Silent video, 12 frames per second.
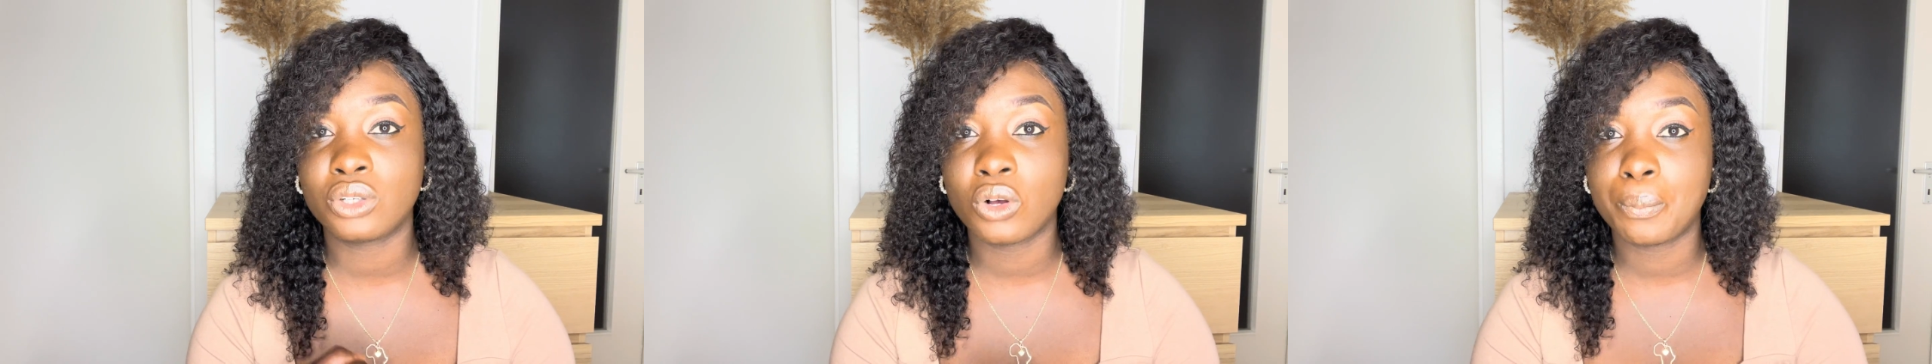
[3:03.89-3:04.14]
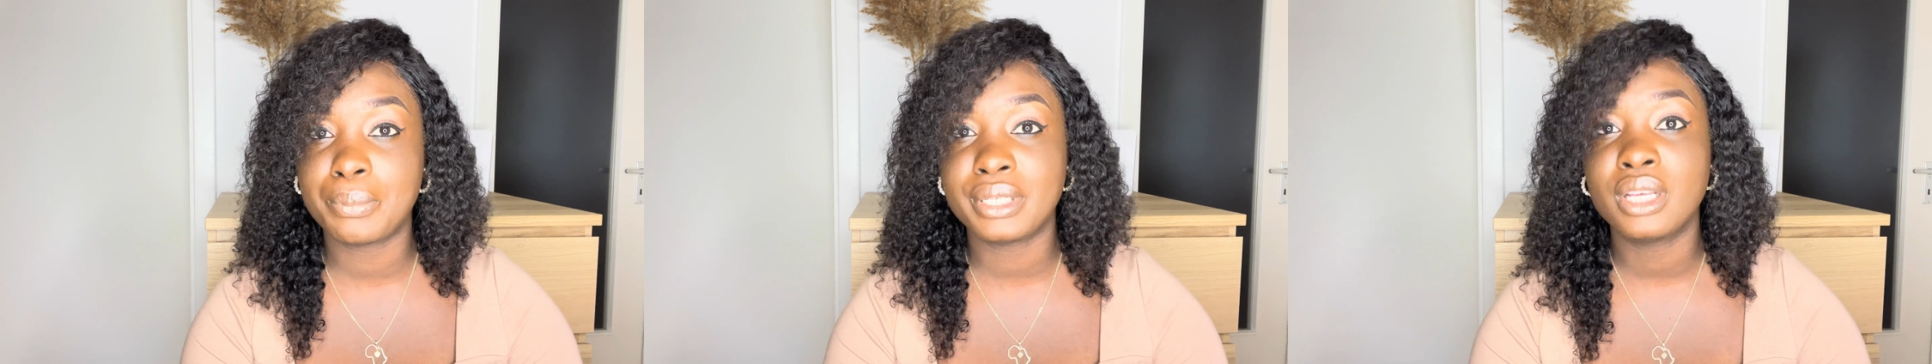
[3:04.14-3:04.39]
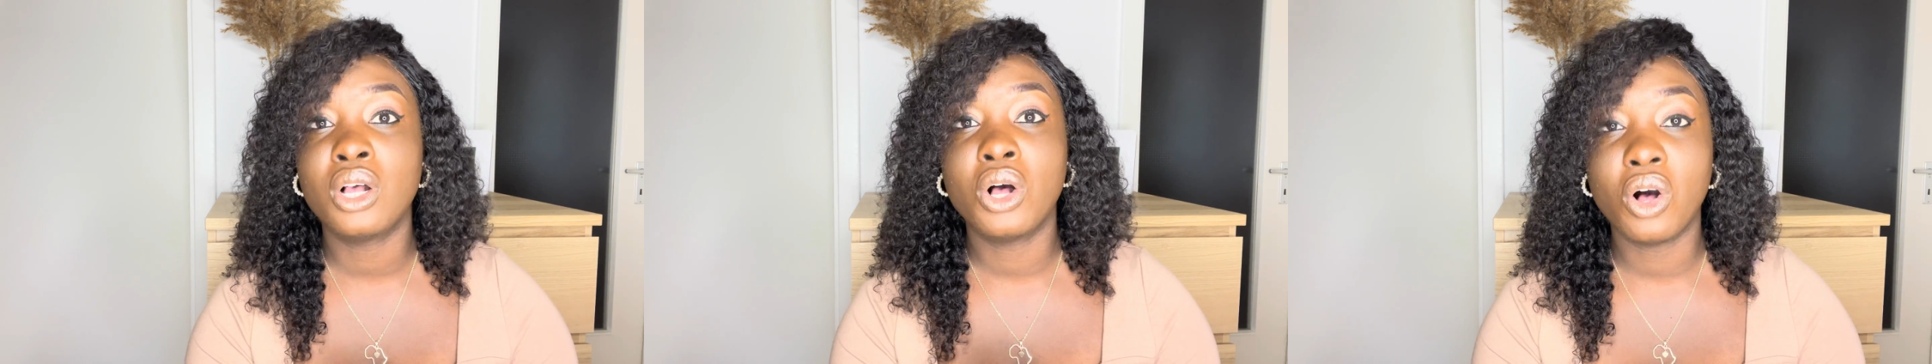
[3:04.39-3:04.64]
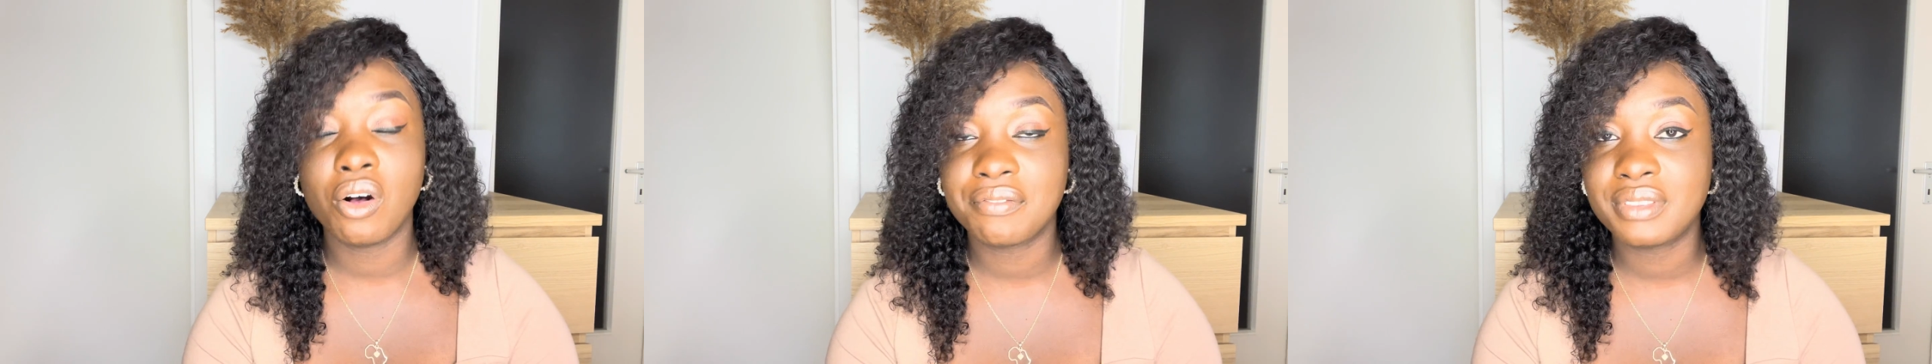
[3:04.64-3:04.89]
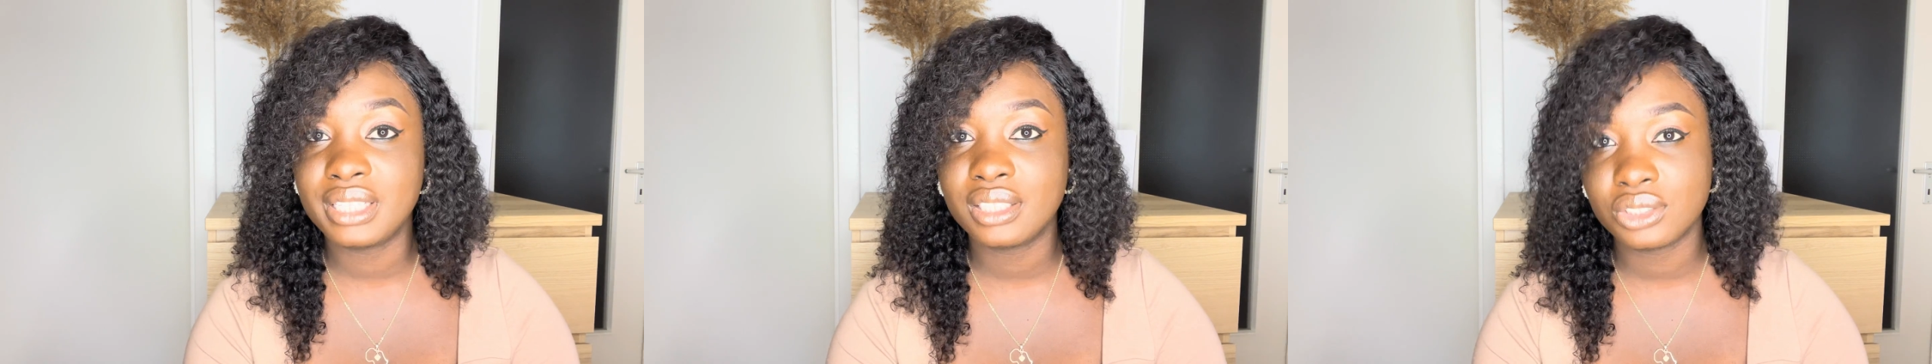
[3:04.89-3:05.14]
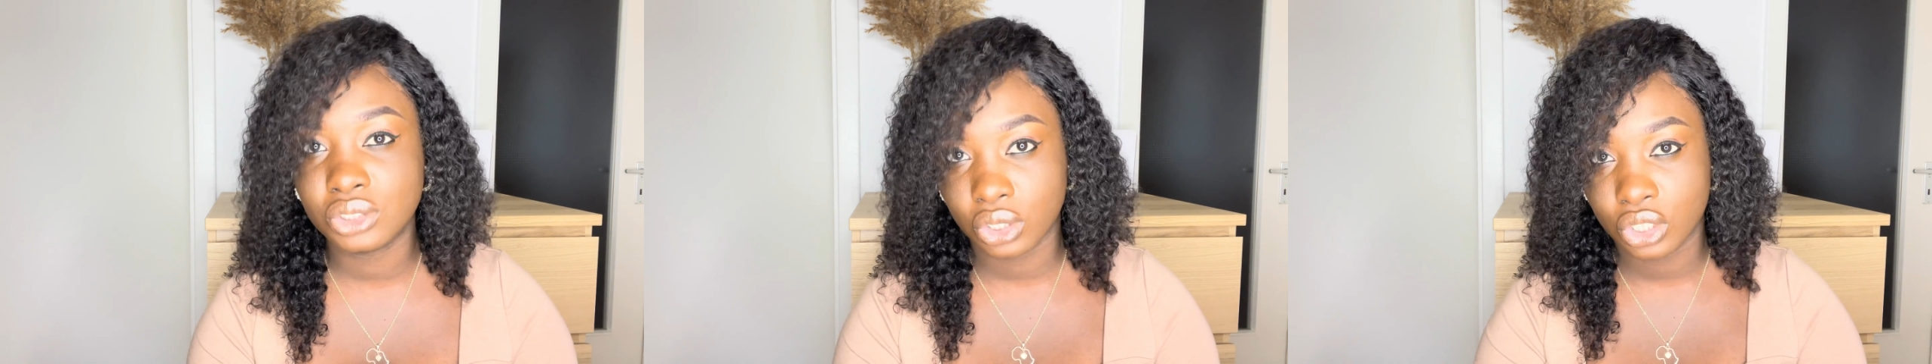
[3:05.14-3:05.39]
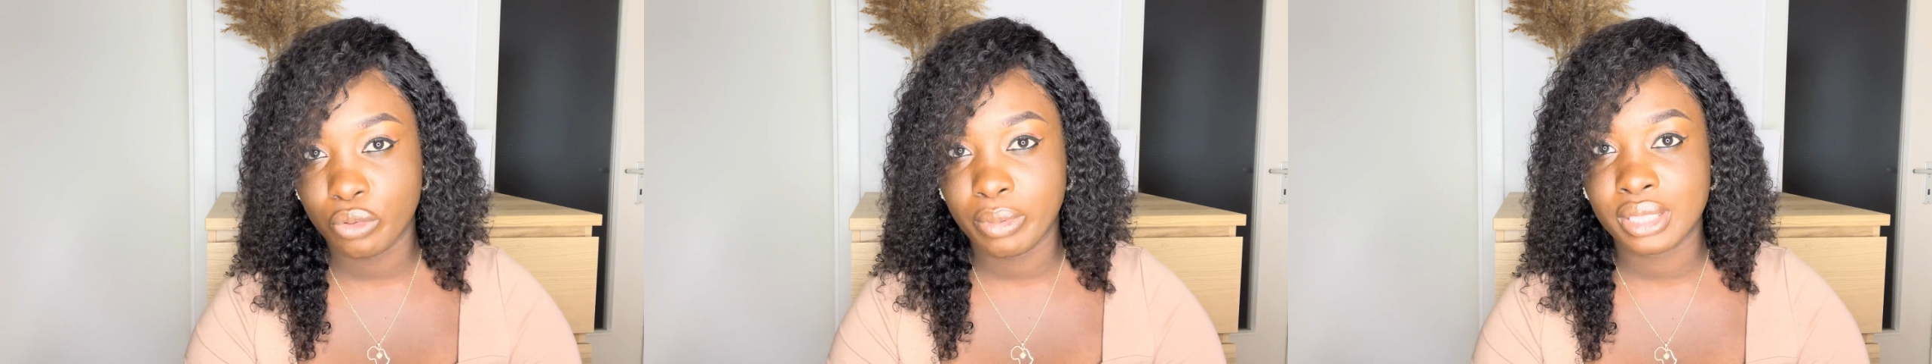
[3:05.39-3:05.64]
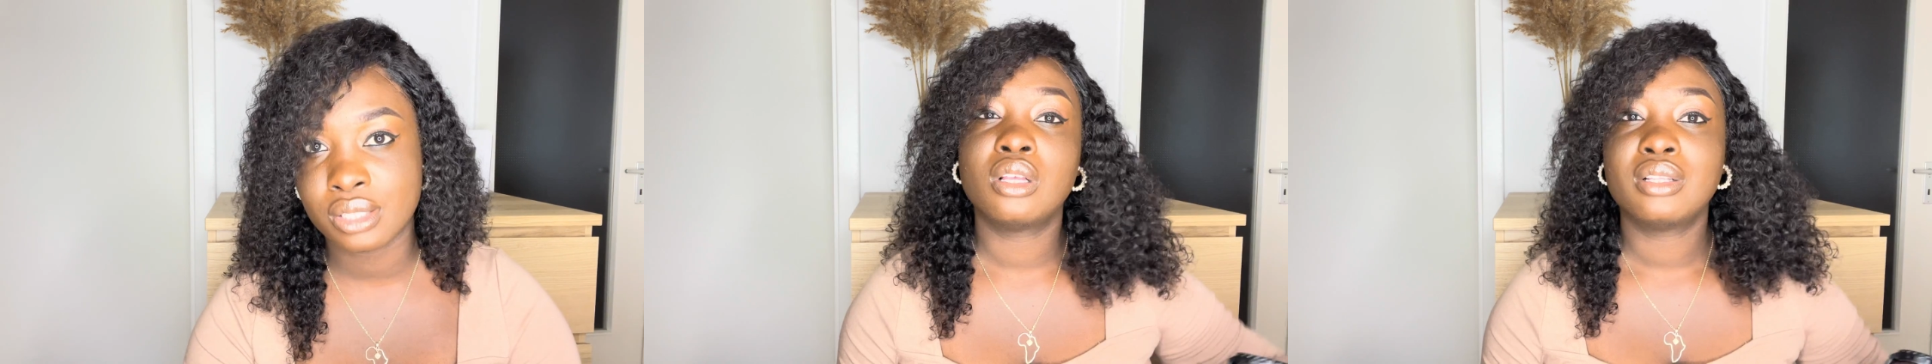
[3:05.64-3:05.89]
copy of these documents.